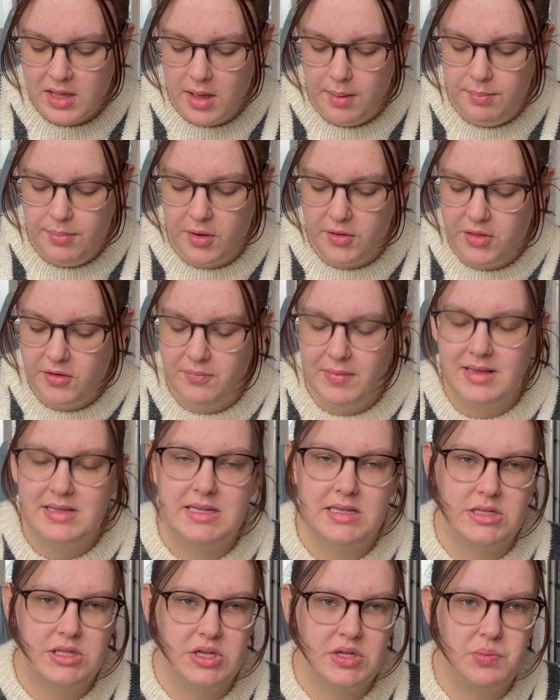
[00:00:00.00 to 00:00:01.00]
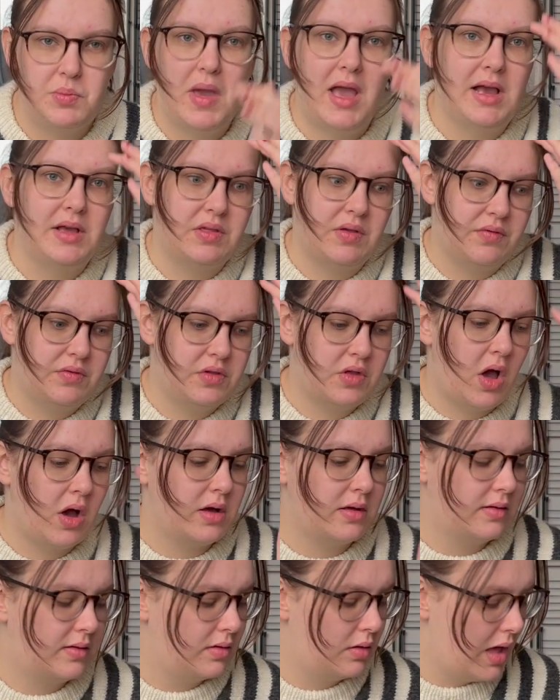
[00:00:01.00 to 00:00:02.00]
both of my sister's pairs of
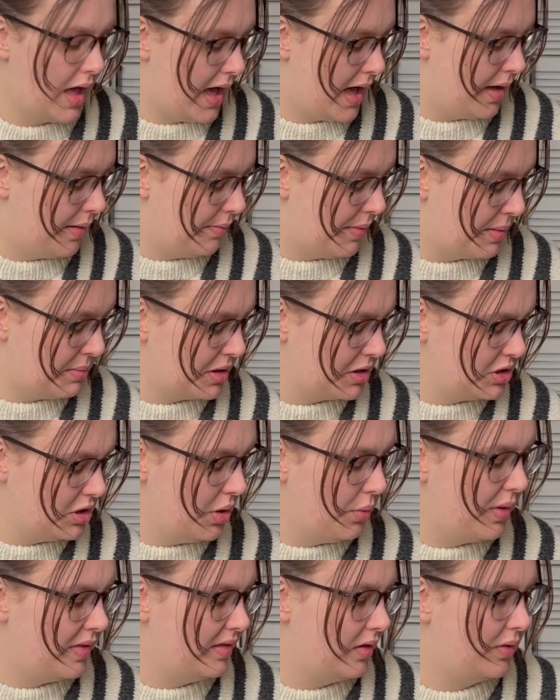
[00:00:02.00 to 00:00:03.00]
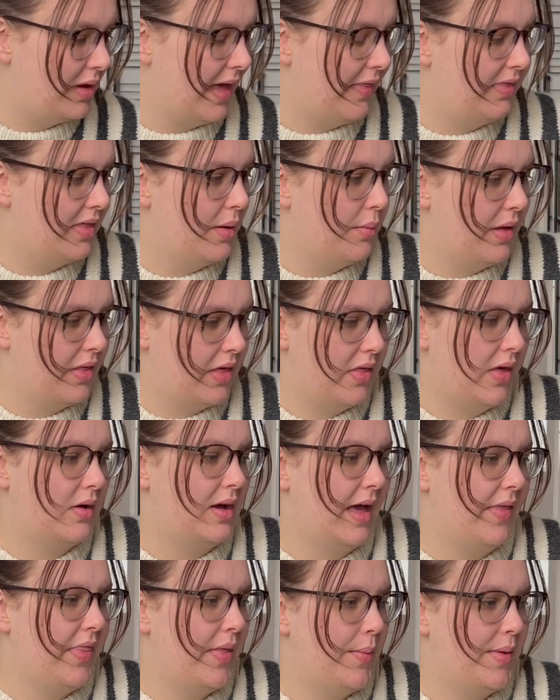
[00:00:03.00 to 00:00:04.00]
socks. I'm not sure when they'll get them, whether they'll
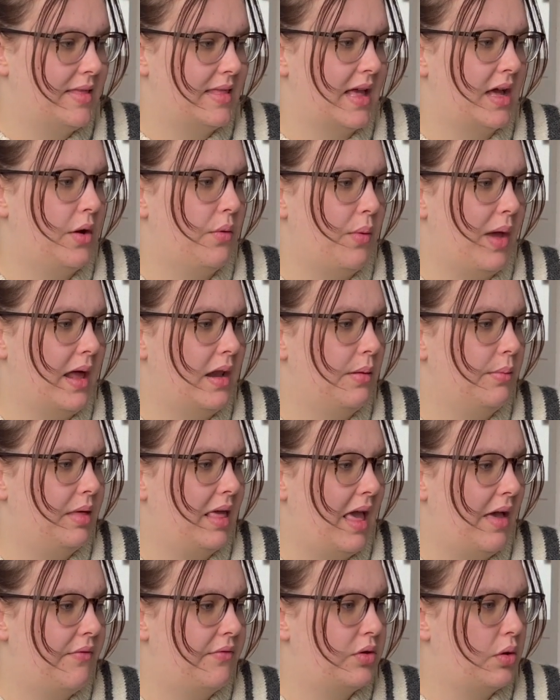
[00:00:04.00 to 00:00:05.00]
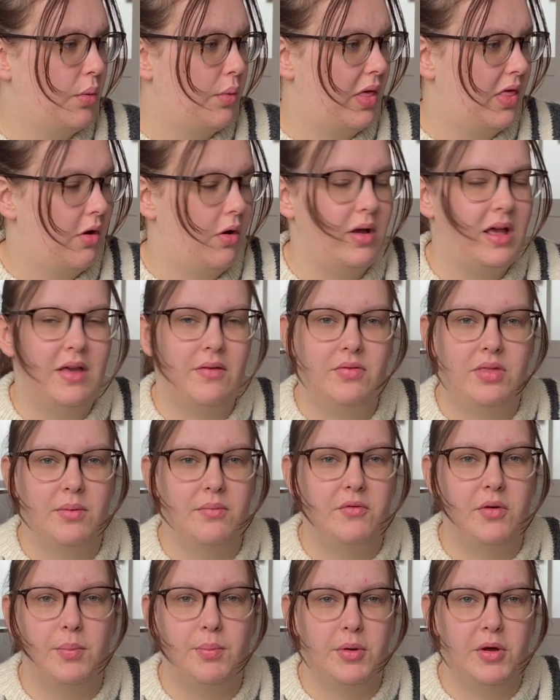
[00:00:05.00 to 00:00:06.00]
get them as like a random gift or whether I'll give them
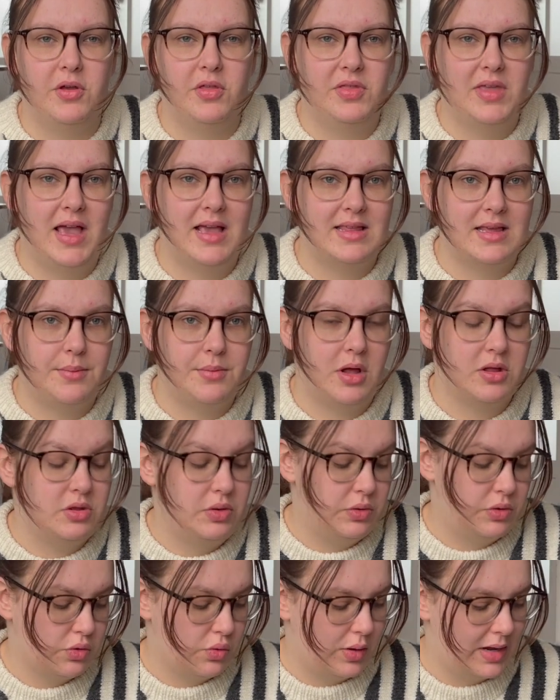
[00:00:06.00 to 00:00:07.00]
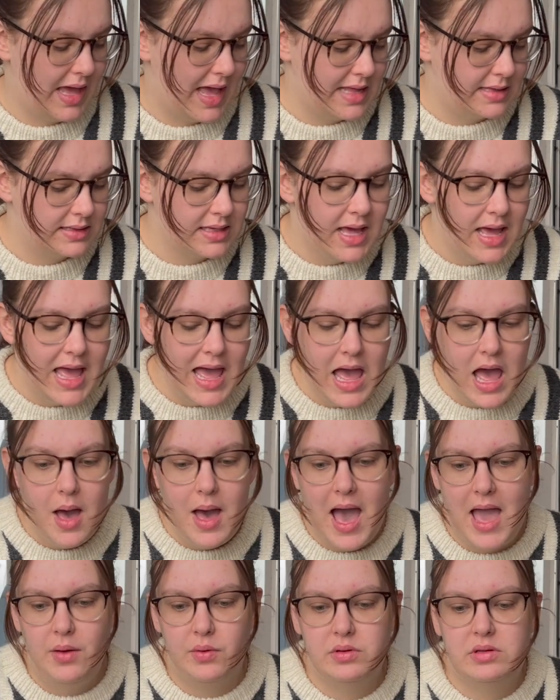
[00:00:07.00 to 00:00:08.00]
for birthdays. I'm not too sure yet.
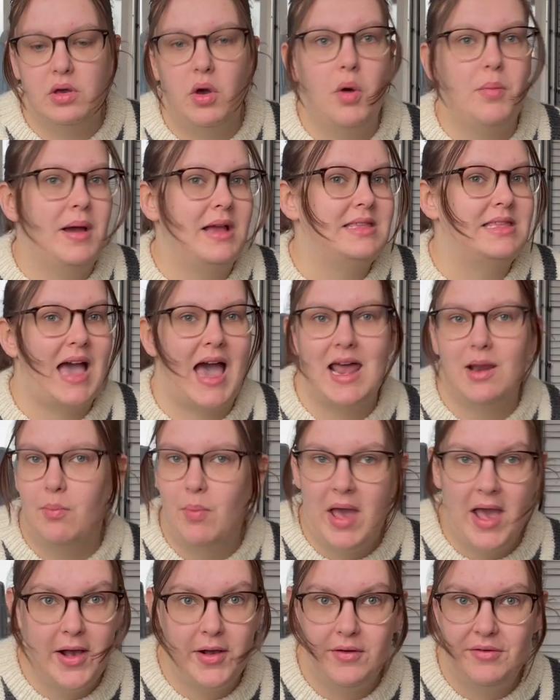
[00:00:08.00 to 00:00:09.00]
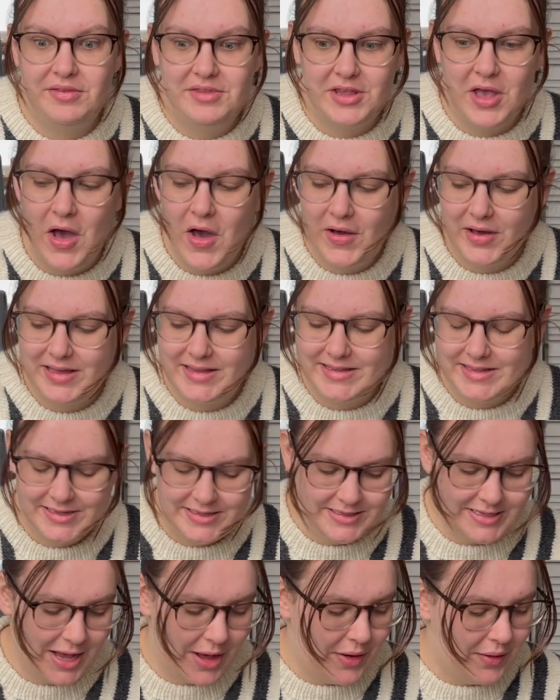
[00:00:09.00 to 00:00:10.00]
I also owe my dad a pair of socks,
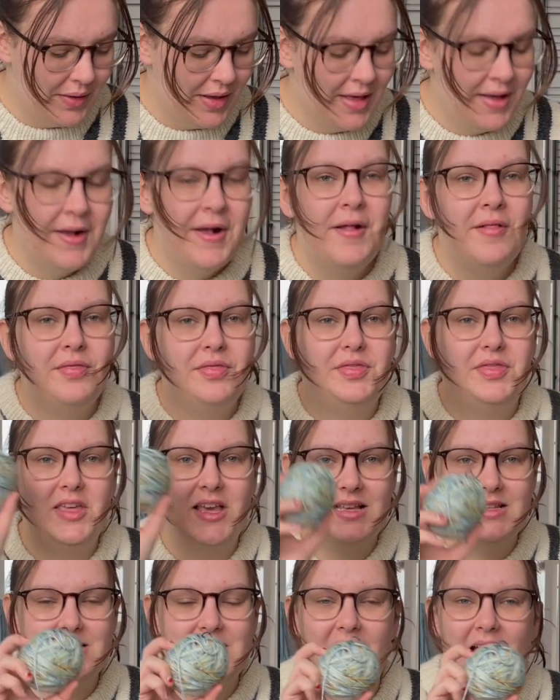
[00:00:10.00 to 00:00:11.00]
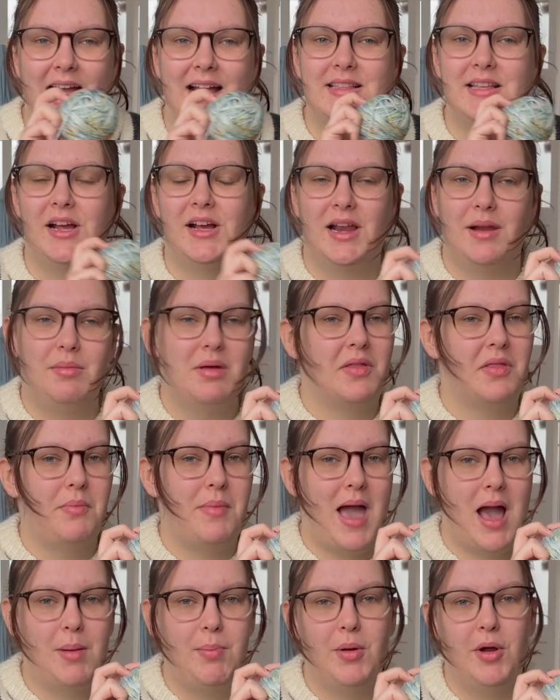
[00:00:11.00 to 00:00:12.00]
so these guys are going to be on the
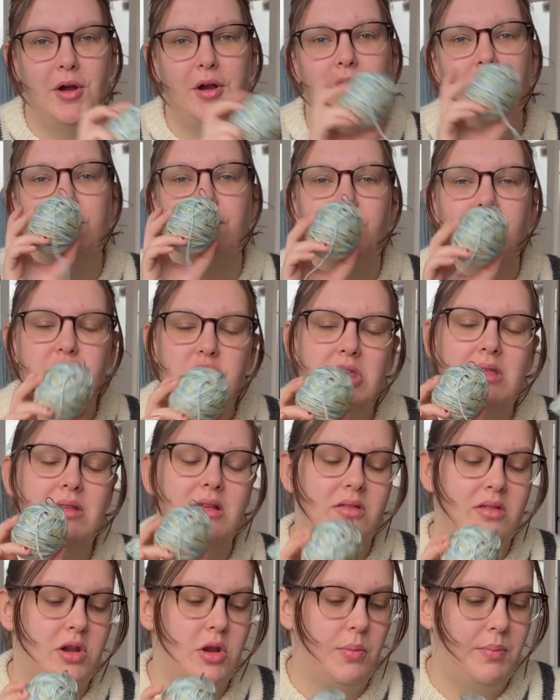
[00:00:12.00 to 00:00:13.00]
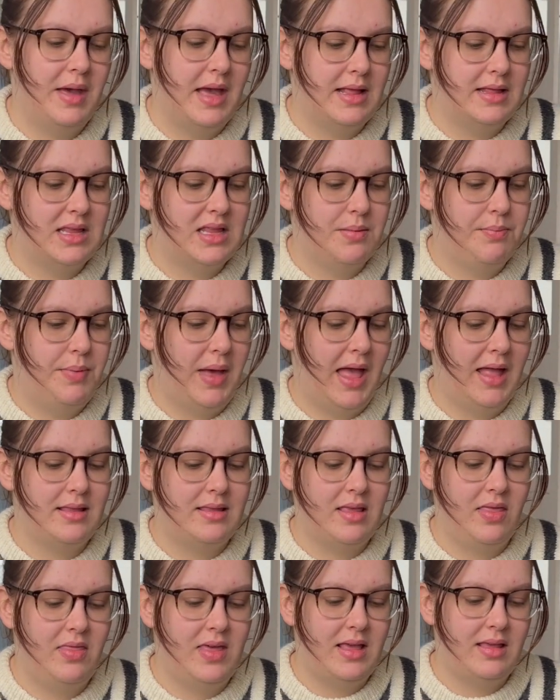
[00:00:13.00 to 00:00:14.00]
back burner for just a little bit, but
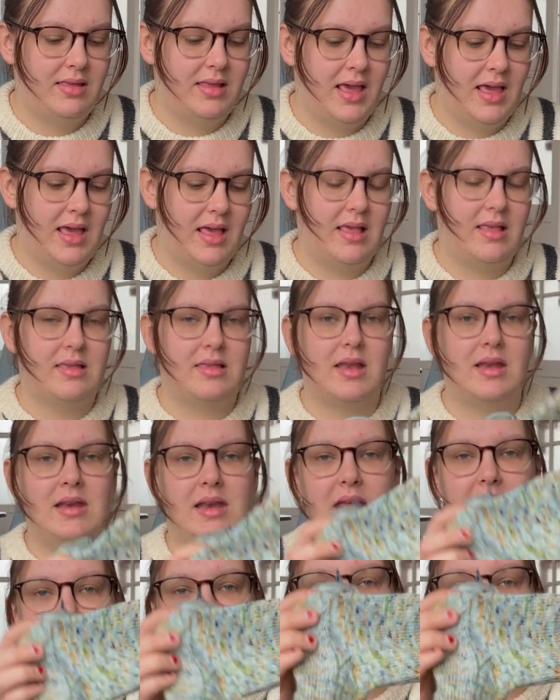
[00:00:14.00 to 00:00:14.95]
this is knit